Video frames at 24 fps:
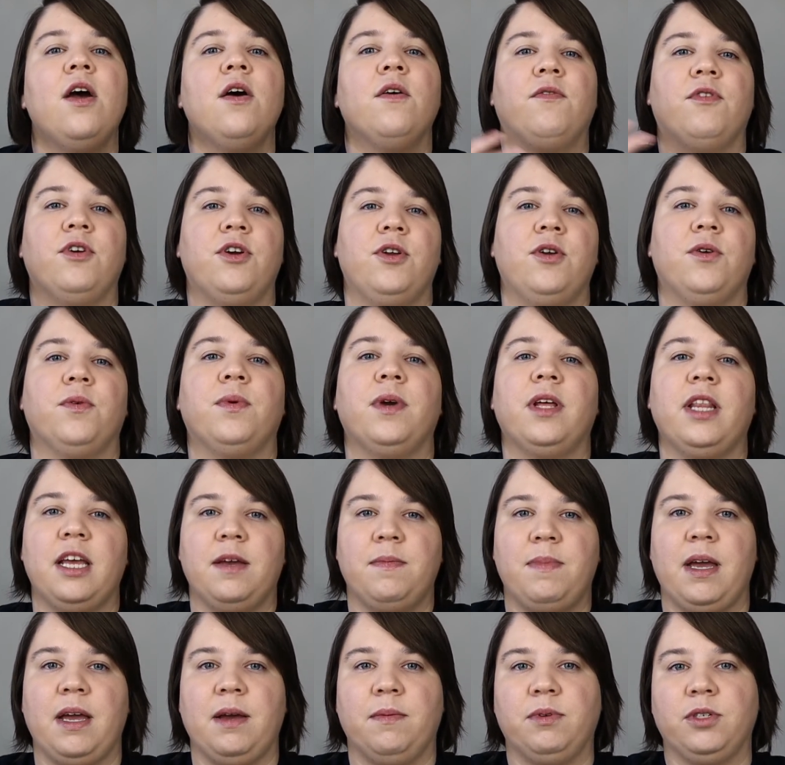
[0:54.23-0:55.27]
for you to really
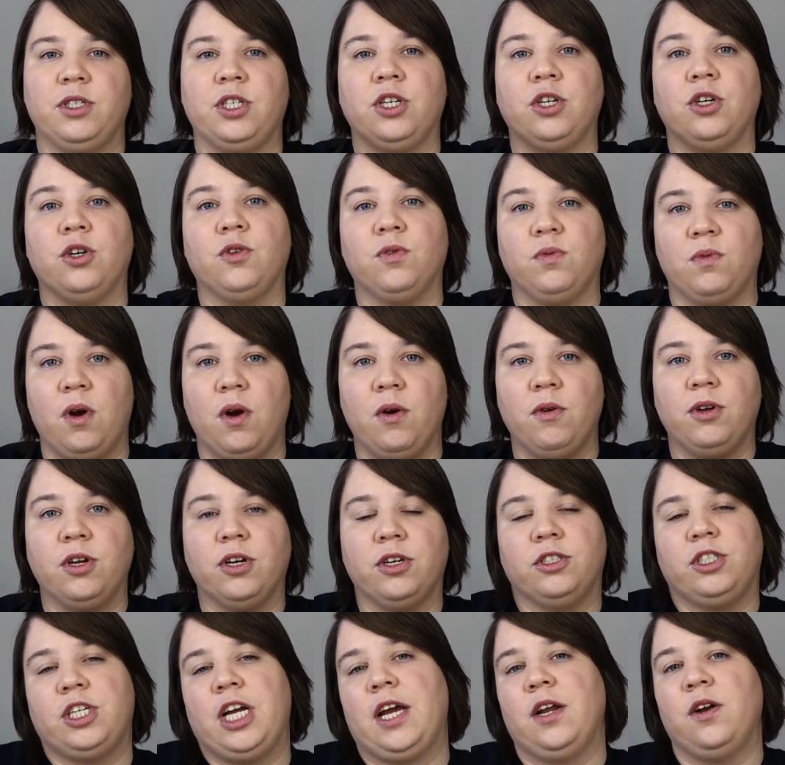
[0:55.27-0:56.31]
be able to grow your
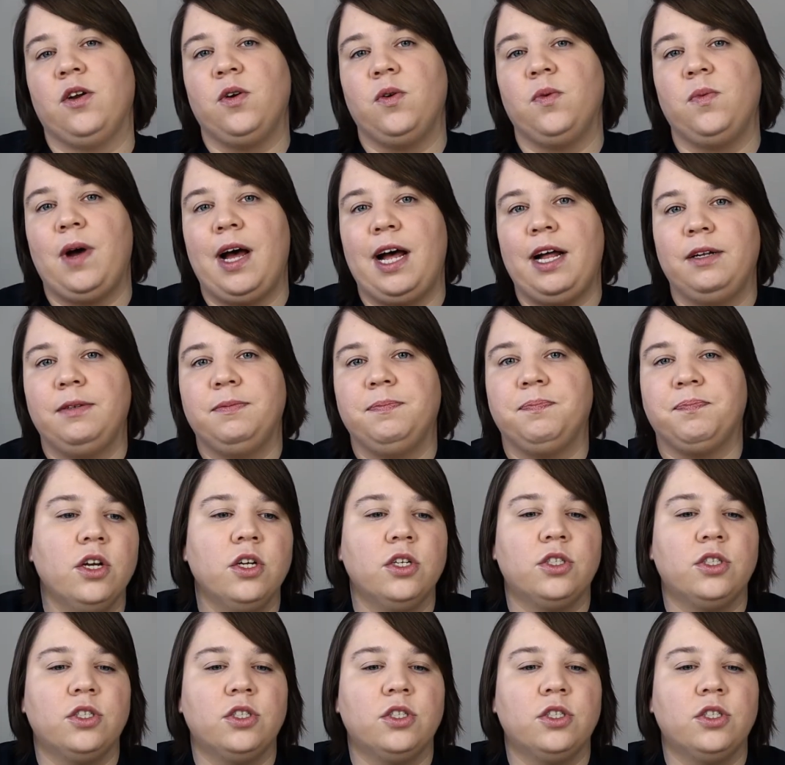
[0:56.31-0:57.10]
channel well.